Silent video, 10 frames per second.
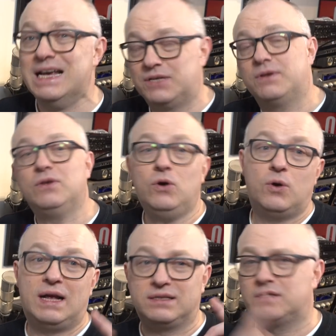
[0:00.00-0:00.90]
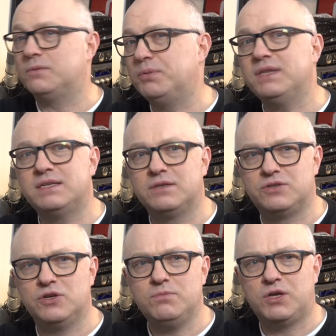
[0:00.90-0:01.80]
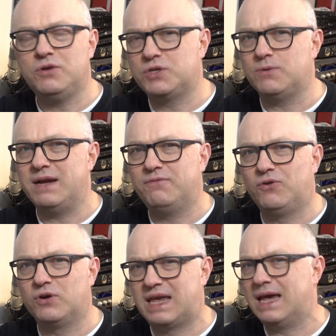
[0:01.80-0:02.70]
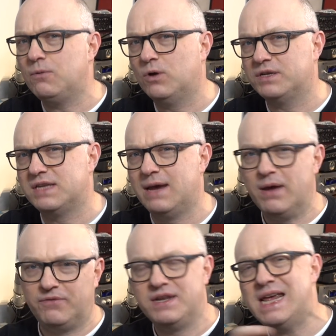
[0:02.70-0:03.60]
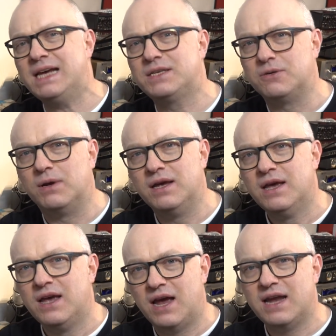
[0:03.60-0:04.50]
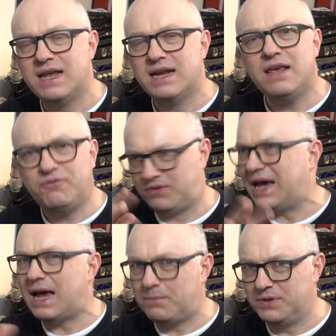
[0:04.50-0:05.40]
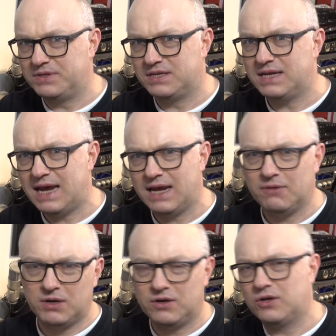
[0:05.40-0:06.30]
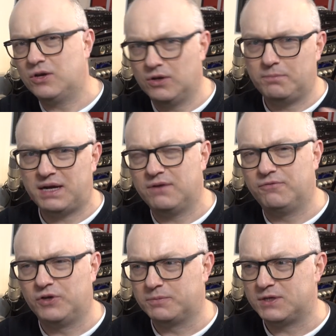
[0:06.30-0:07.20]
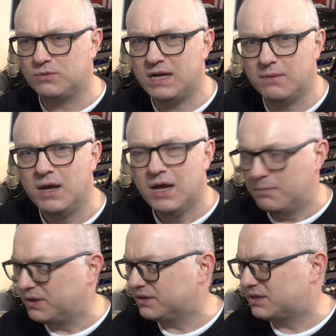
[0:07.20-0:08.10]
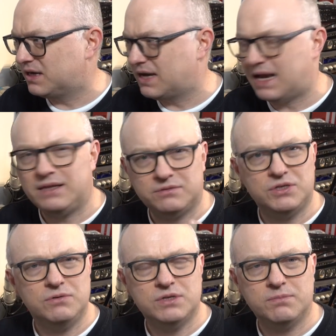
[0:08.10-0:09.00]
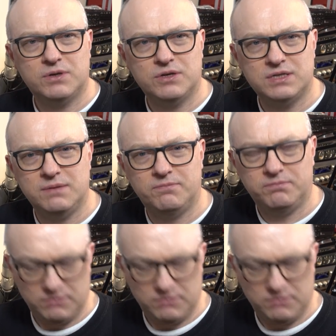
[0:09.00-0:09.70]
So I thought, I'll put this Zoom Q2N 4K, worst name ever, next to it. And then if that happened today, we could cut back and forth between them. But I'll do some cutting.